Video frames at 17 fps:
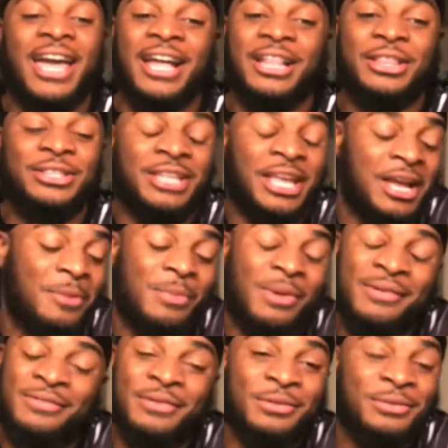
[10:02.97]
had to take out
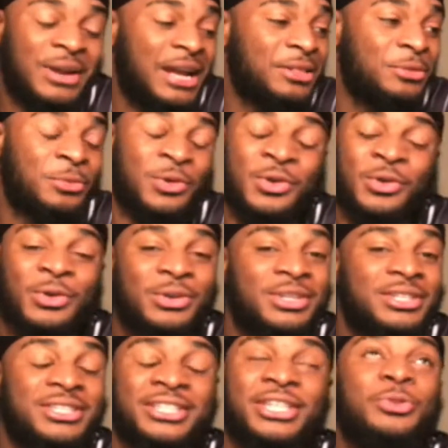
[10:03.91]
my phone, I had to
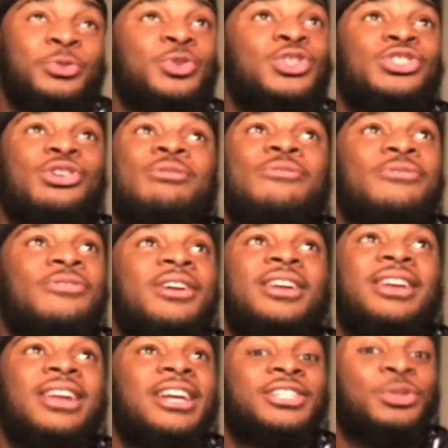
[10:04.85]
record this, cause it was so
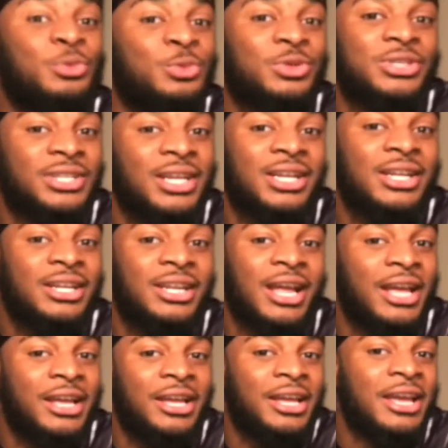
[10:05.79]
funny. Like, she was yelling,
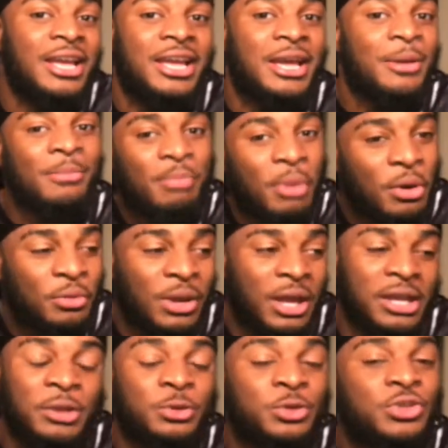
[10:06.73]
like, bro,
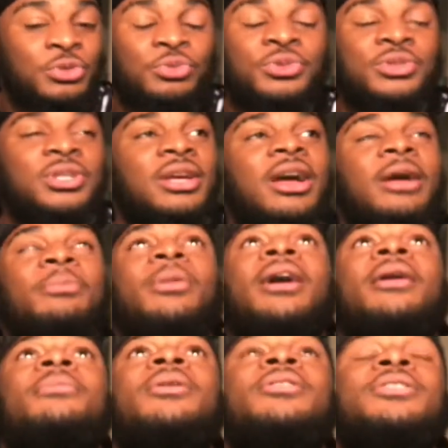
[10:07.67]
like, it was, she was, I'm
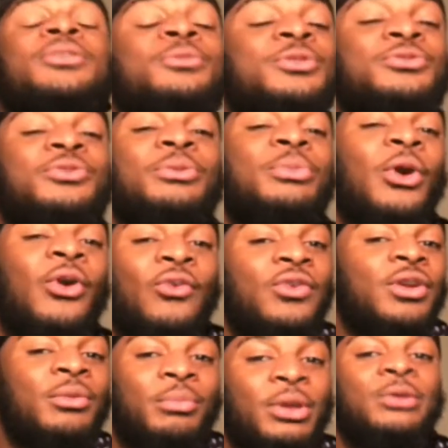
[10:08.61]
like, bro, she was screaming
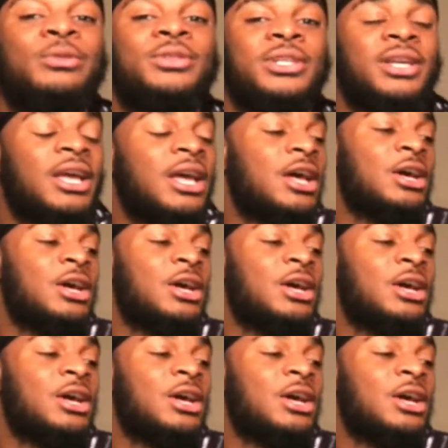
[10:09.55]
over the music.